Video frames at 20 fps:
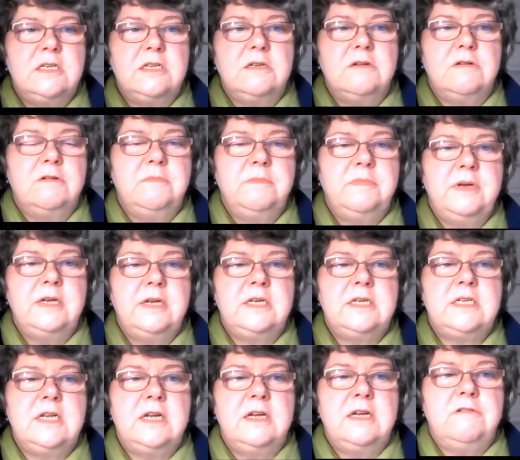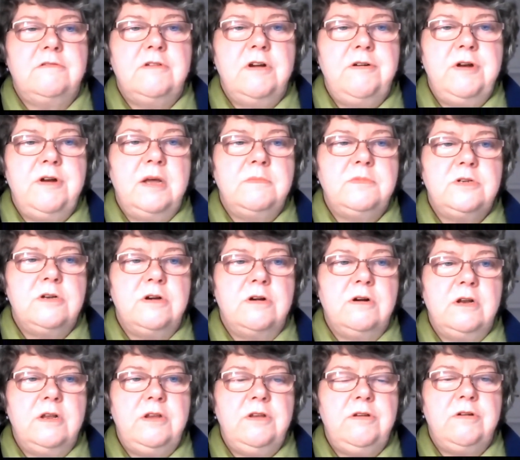and so on but uh, grown-up
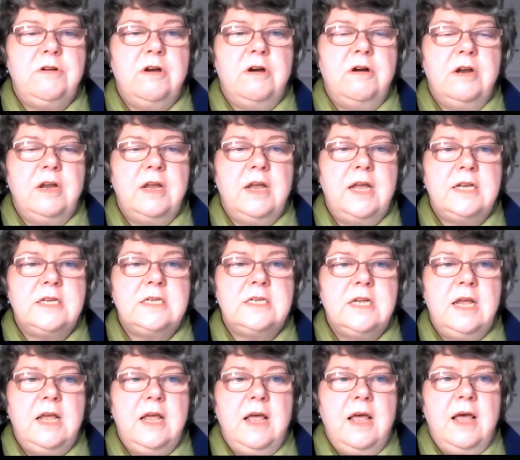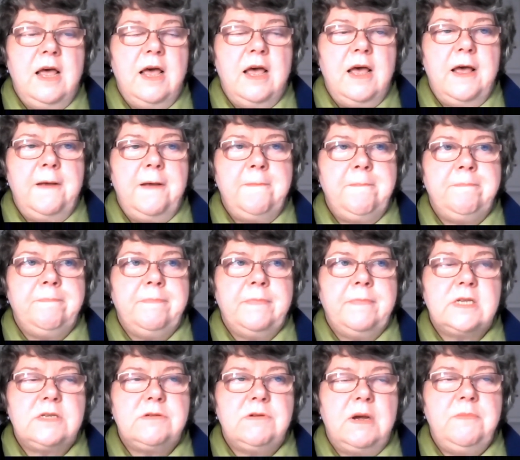chocolate you can't get um,
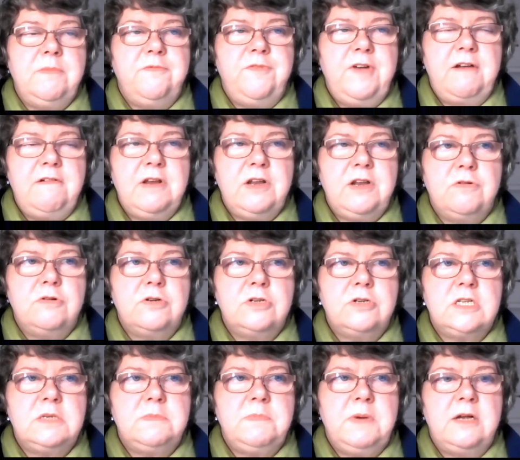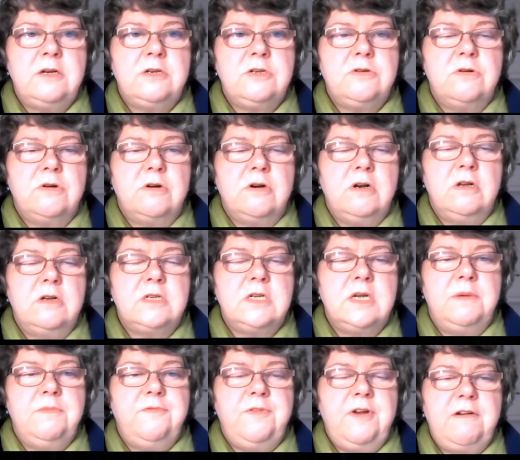so I'm very cautious about chocolate.
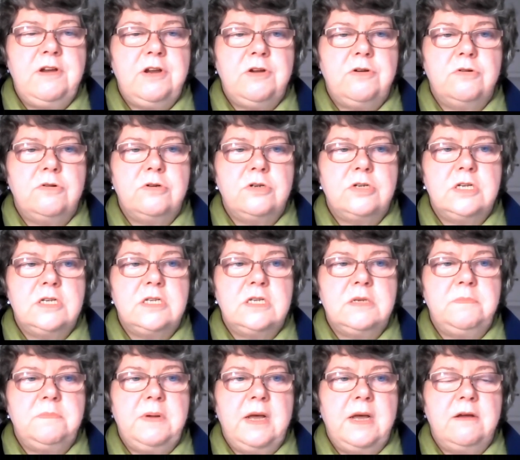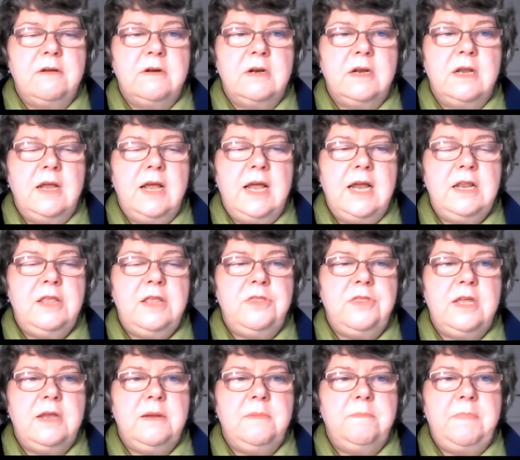I'm very cautious about
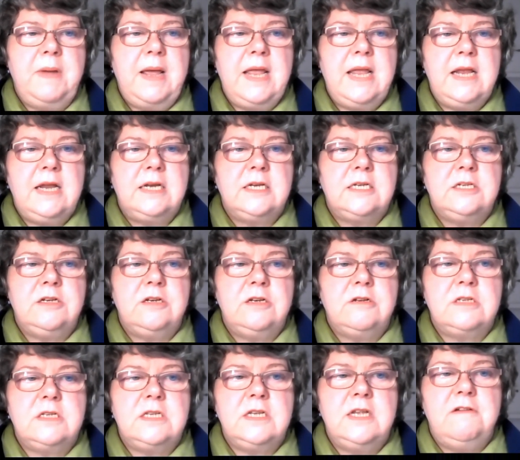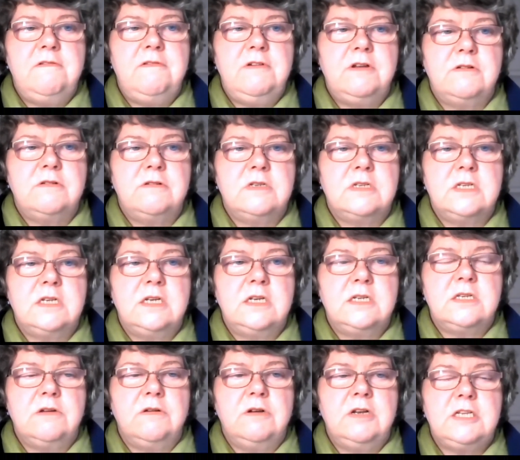anything baked, you know, cereals
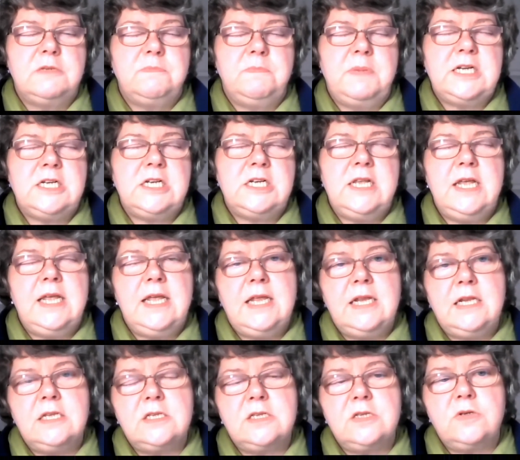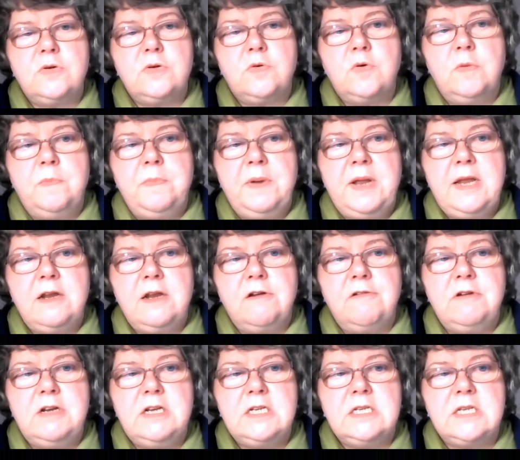and so on, especially in store
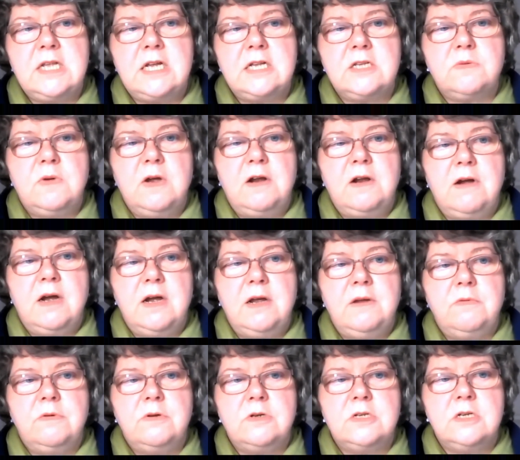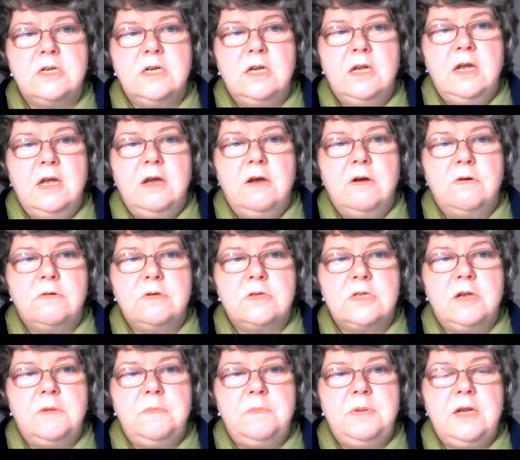bakeries. That's where I would
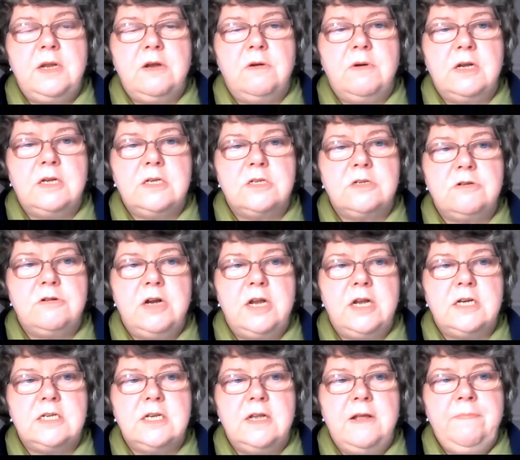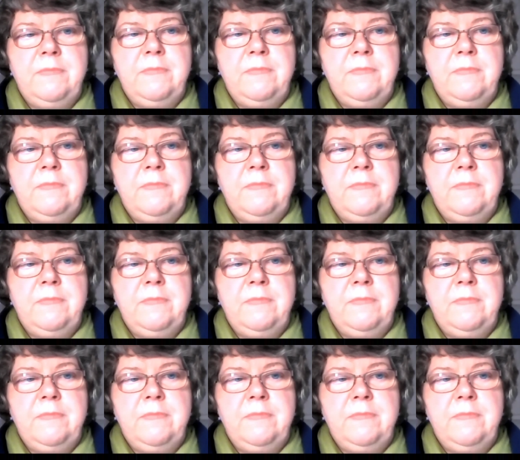also be quite strict.